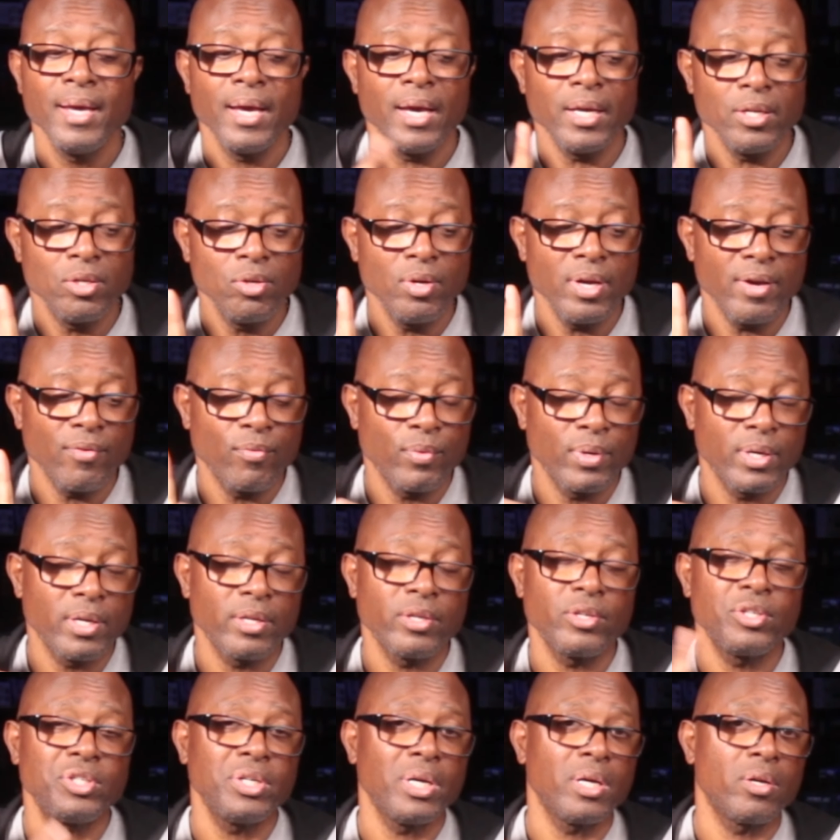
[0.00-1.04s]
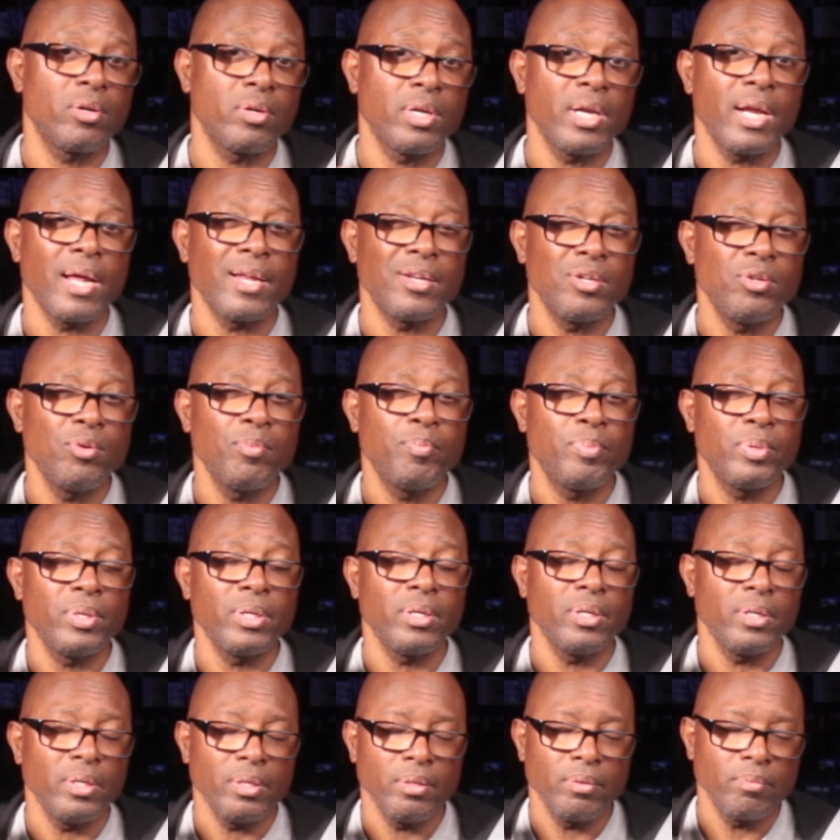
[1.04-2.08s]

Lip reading: I do have one other channel that I do put